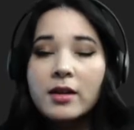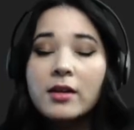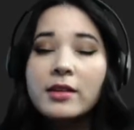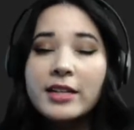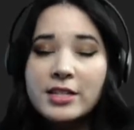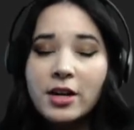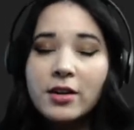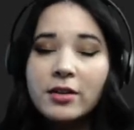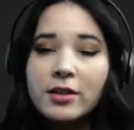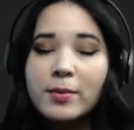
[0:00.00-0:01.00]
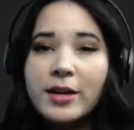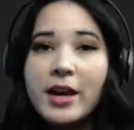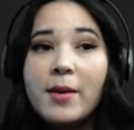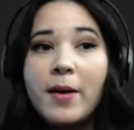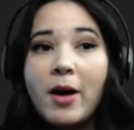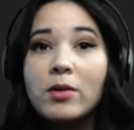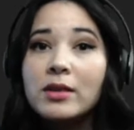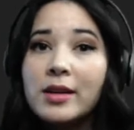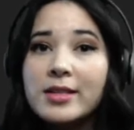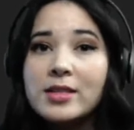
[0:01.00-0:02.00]
Let's talk a little bit about
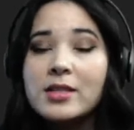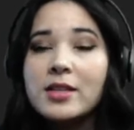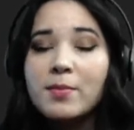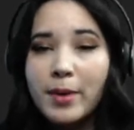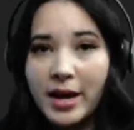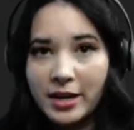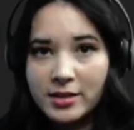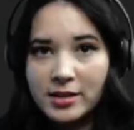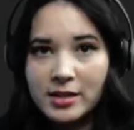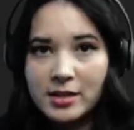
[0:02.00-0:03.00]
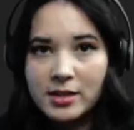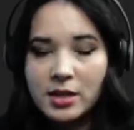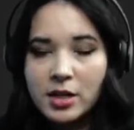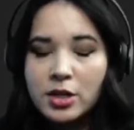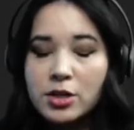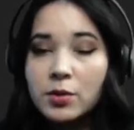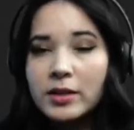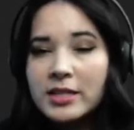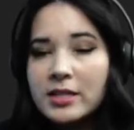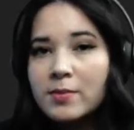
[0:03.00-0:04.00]
list comparisons. So
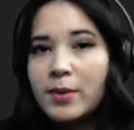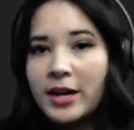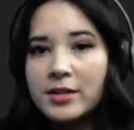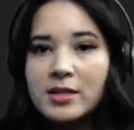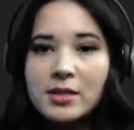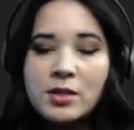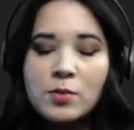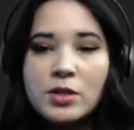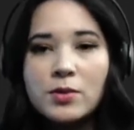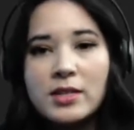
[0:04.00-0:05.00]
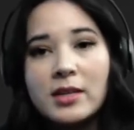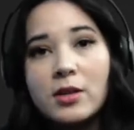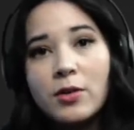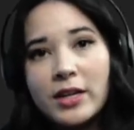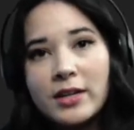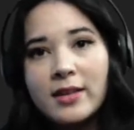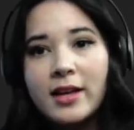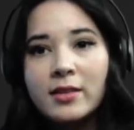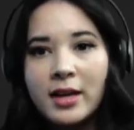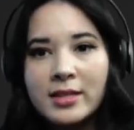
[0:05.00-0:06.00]
list comparisons, when using the greater
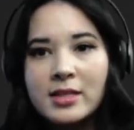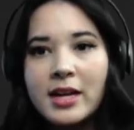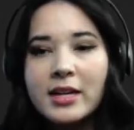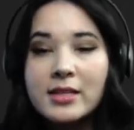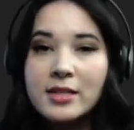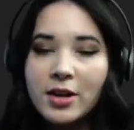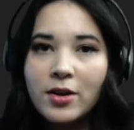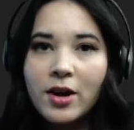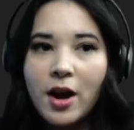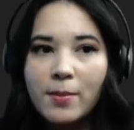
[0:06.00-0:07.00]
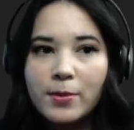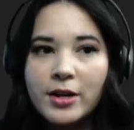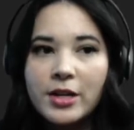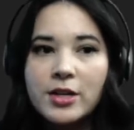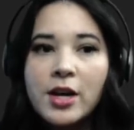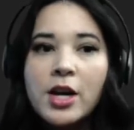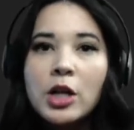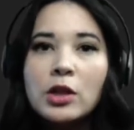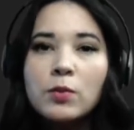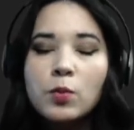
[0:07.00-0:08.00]
than, less than, etc. operator,
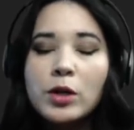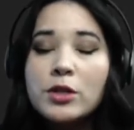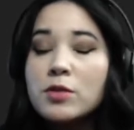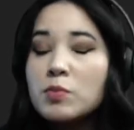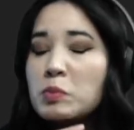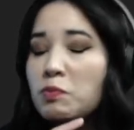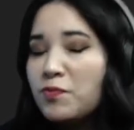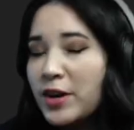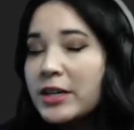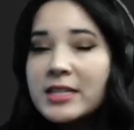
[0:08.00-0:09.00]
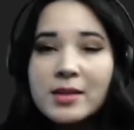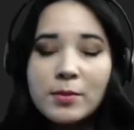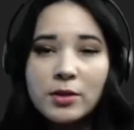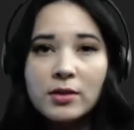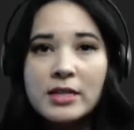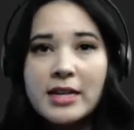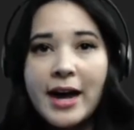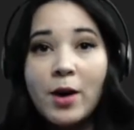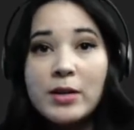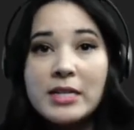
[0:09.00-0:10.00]
works very similarly to
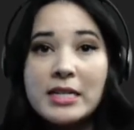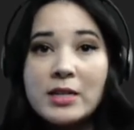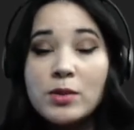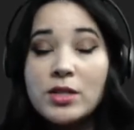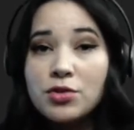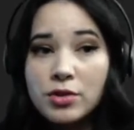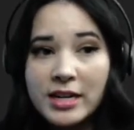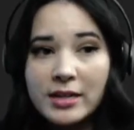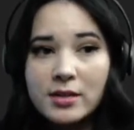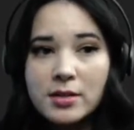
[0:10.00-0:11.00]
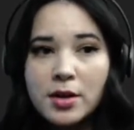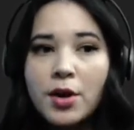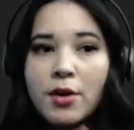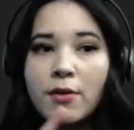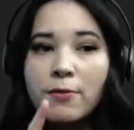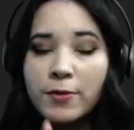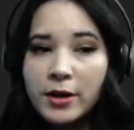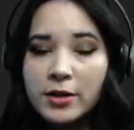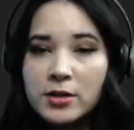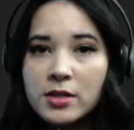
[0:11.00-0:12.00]
how it did with strings.
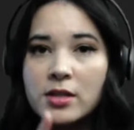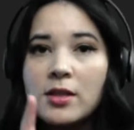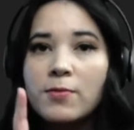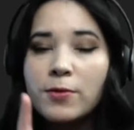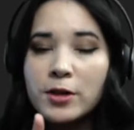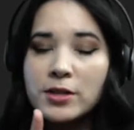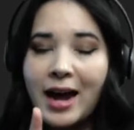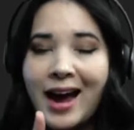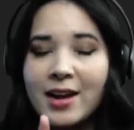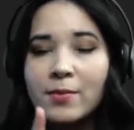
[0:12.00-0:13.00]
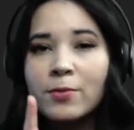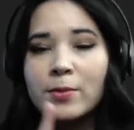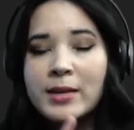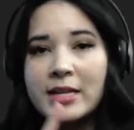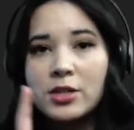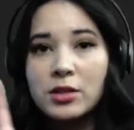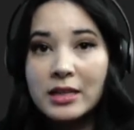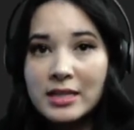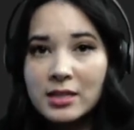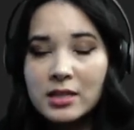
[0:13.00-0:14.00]
First, the first item from each
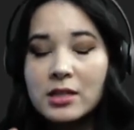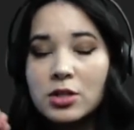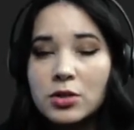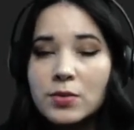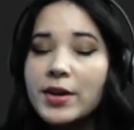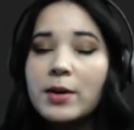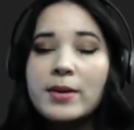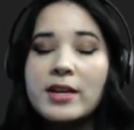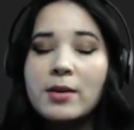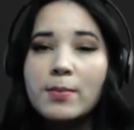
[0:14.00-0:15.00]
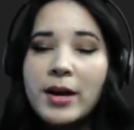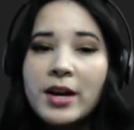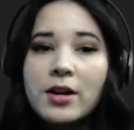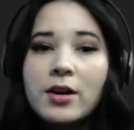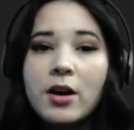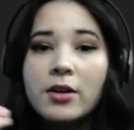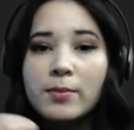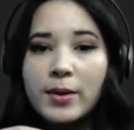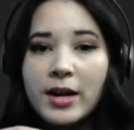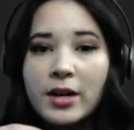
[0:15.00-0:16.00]
list, the 2 that are being compared, are
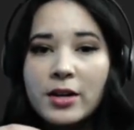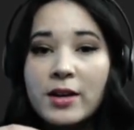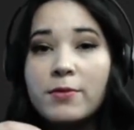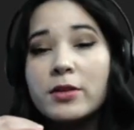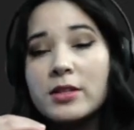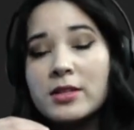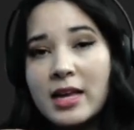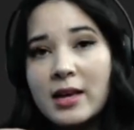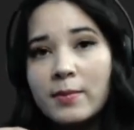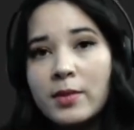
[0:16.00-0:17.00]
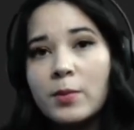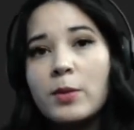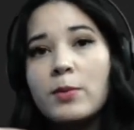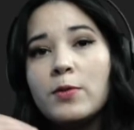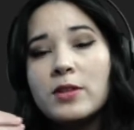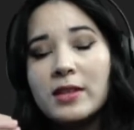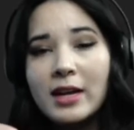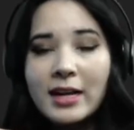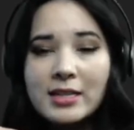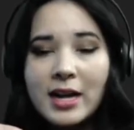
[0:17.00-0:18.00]
compared. If they're the same, then we move to the
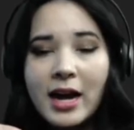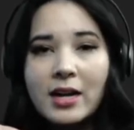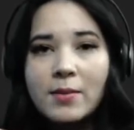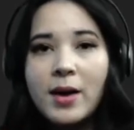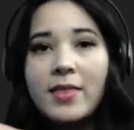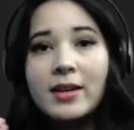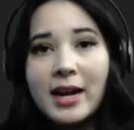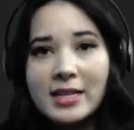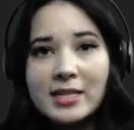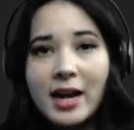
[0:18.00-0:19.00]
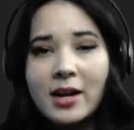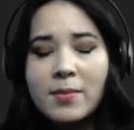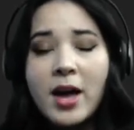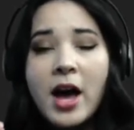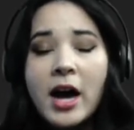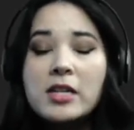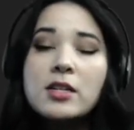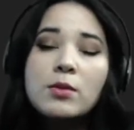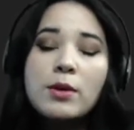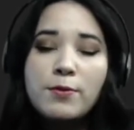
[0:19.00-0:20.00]
next item and the next item
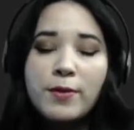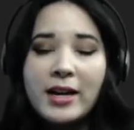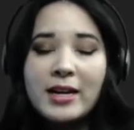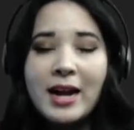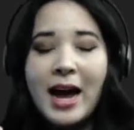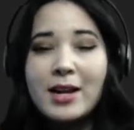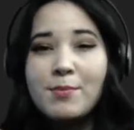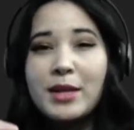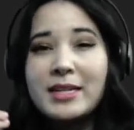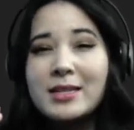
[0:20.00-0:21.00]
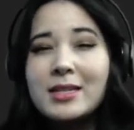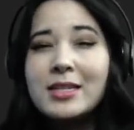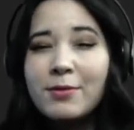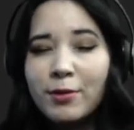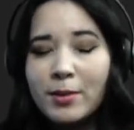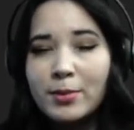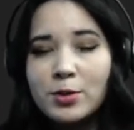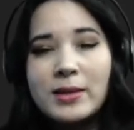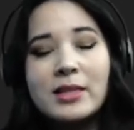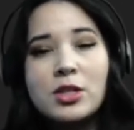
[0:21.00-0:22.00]
until we find an item that is different
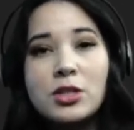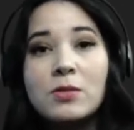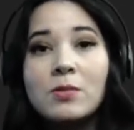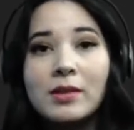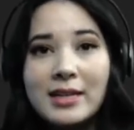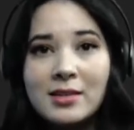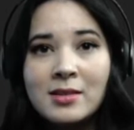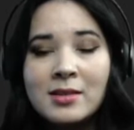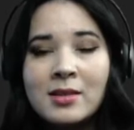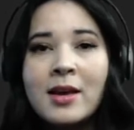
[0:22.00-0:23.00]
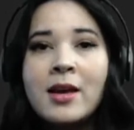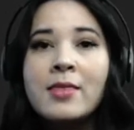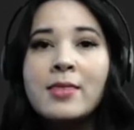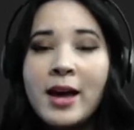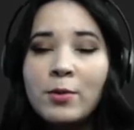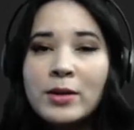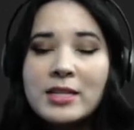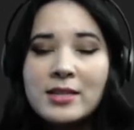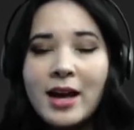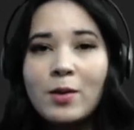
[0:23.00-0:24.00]
between the 2 lists. Then we
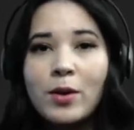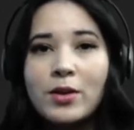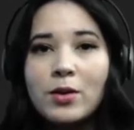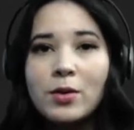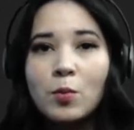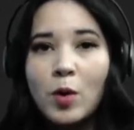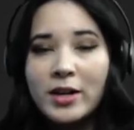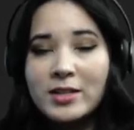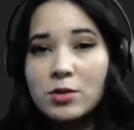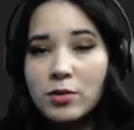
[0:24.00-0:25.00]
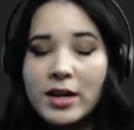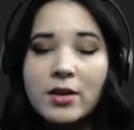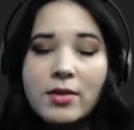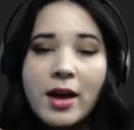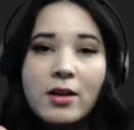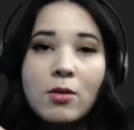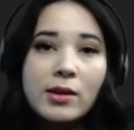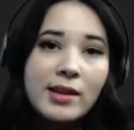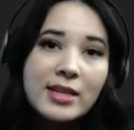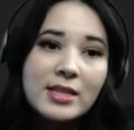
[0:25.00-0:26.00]
decide whether one is greater than or
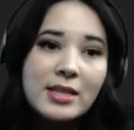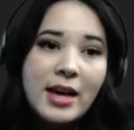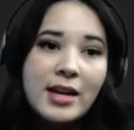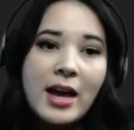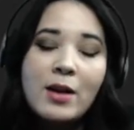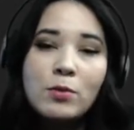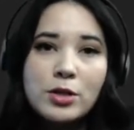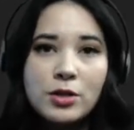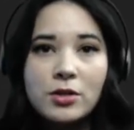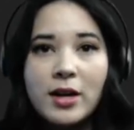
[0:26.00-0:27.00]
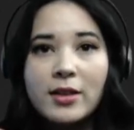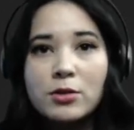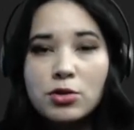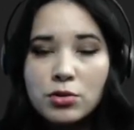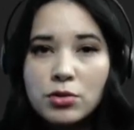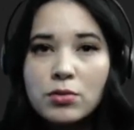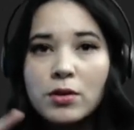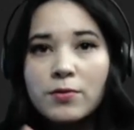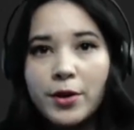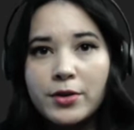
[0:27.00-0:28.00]
less than and return either true
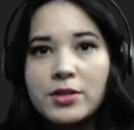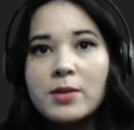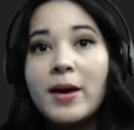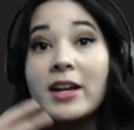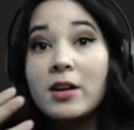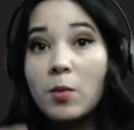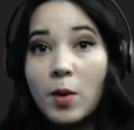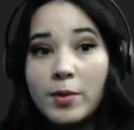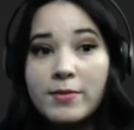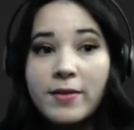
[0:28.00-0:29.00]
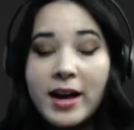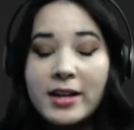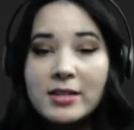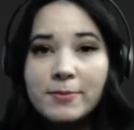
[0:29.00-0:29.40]
or false depending on what we find.